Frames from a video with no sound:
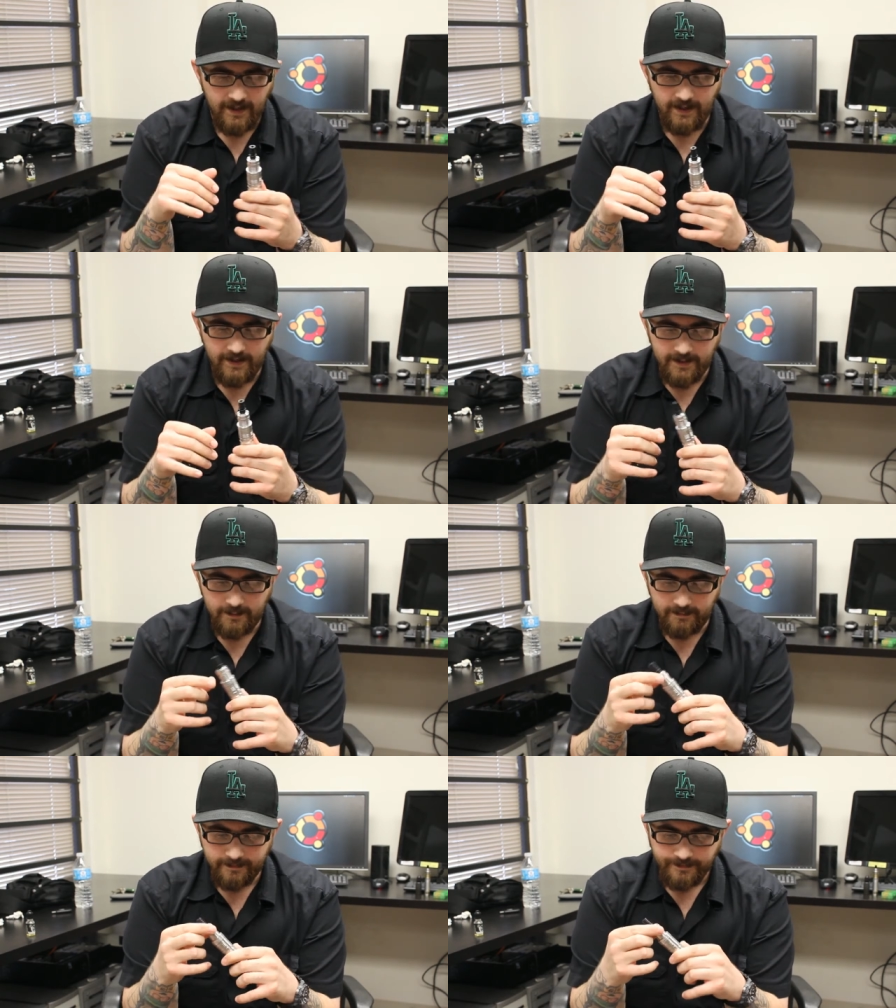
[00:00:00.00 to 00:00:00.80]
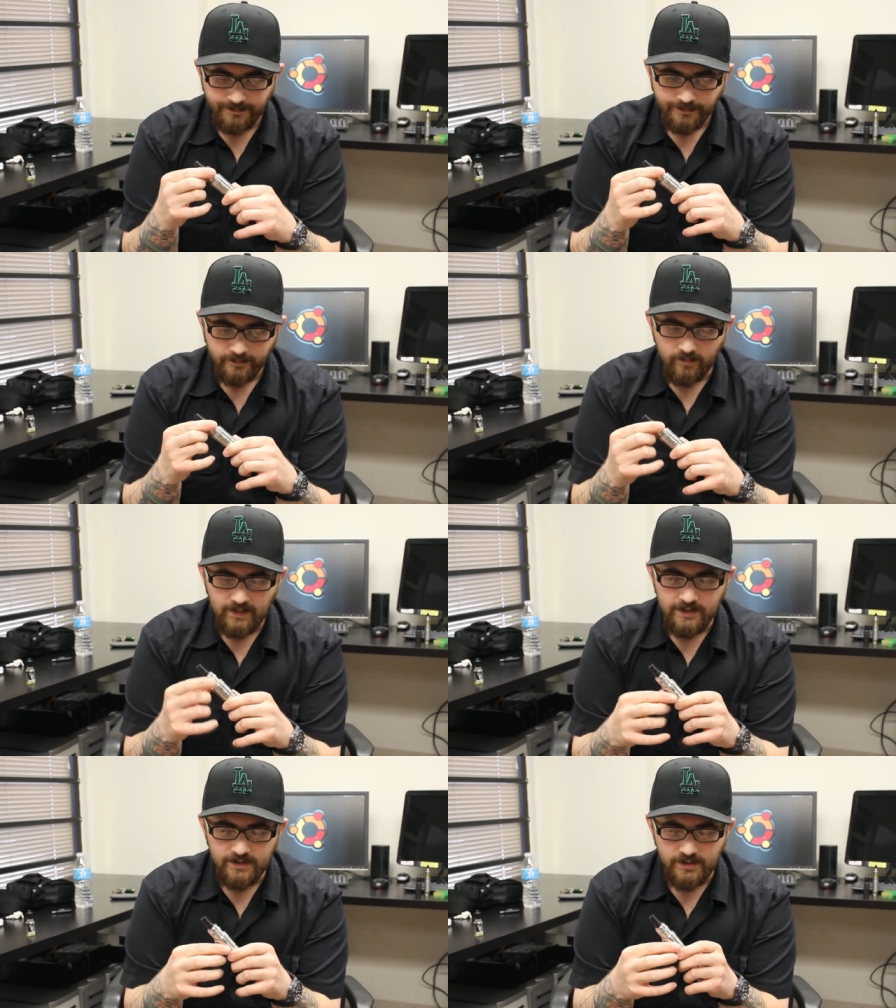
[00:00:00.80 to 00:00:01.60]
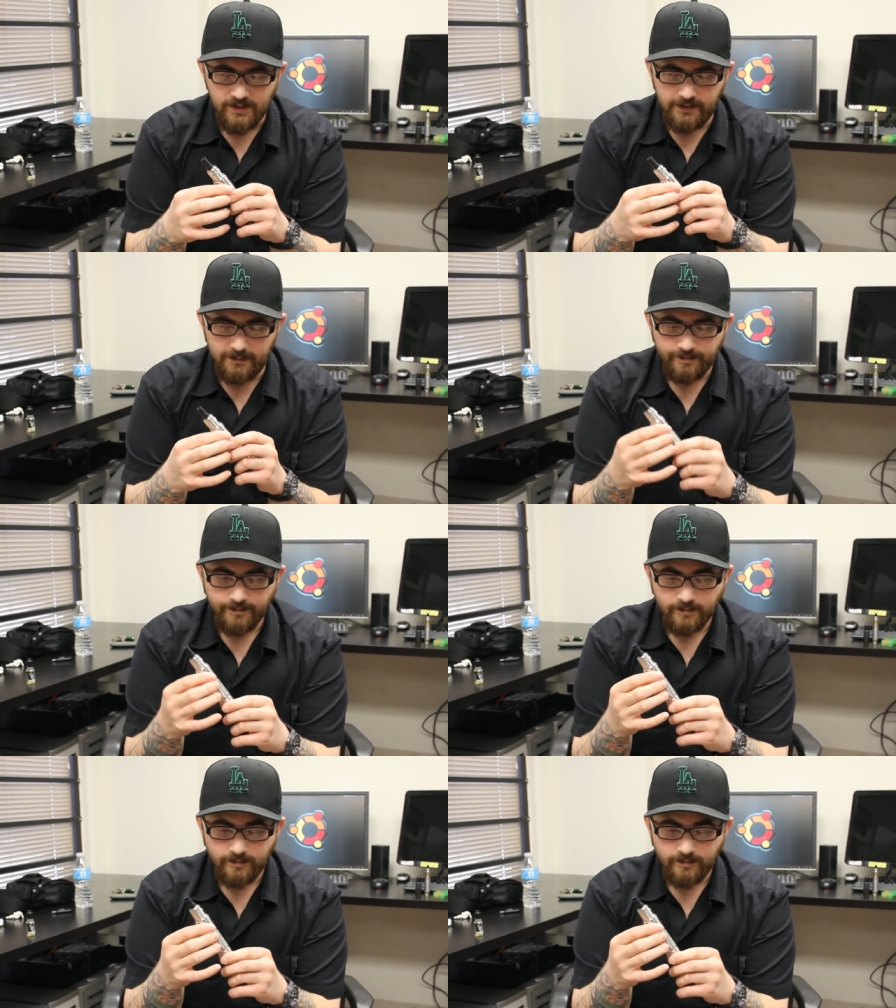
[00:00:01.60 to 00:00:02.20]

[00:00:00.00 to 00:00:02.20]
Um, so